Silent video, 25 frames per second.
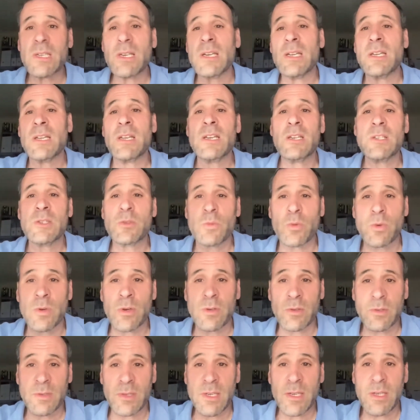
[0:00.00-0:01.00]
in his
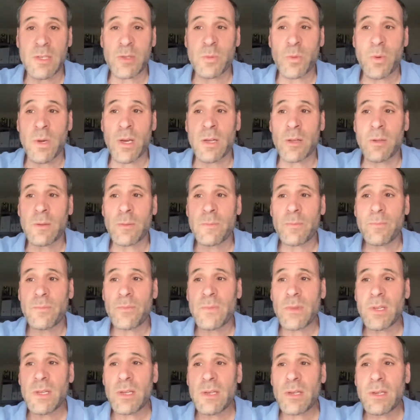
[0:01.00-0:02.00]
world as well.
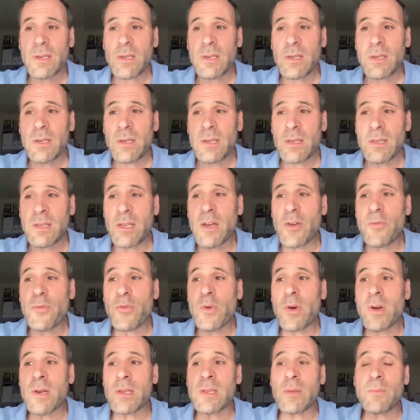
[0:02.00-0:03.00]
And
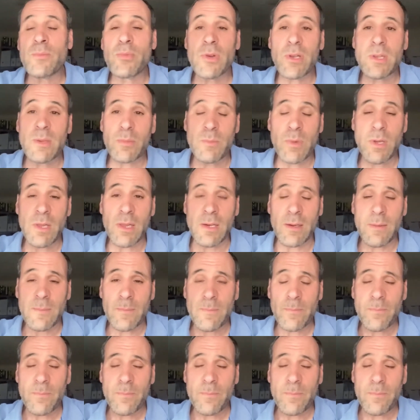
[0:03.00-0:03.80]
therefore, on the Brit Milah